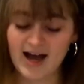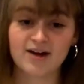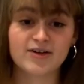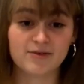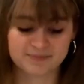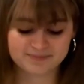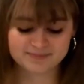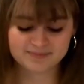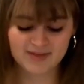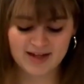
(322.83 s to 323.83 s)
I don't know.
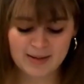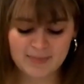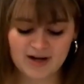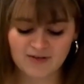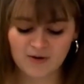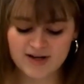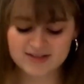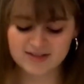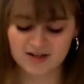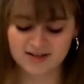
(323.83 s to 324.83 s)
But I've
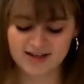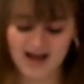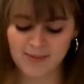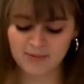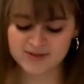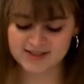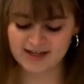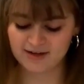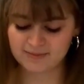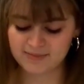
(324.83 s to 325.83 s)
always thought that the apple was
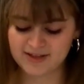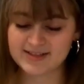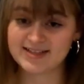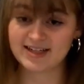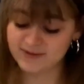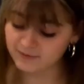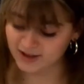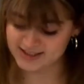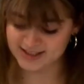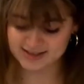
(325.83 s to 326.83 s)
there because that if it
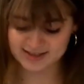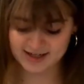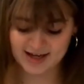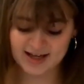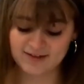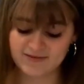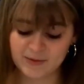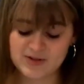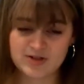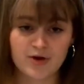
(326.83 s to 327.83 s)
wasn't, and if
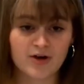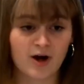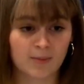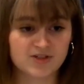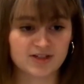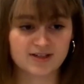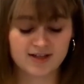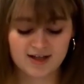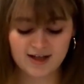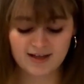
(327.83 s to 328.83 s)
there was no other option,
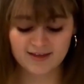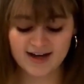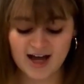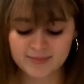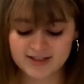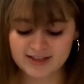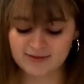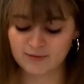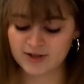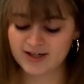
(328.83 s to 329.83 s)
then Adam and
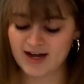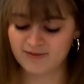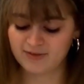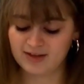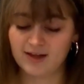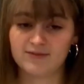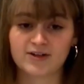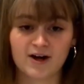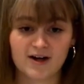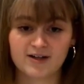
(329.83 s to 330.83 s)
Eve wouldn't have really
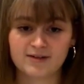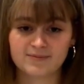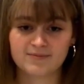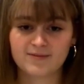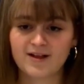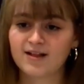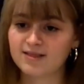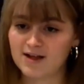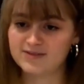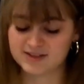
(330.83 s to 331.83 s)
loved God.
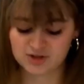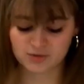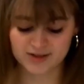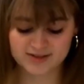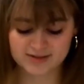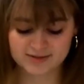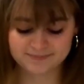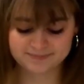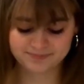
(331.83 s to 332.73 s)
Love is a choice.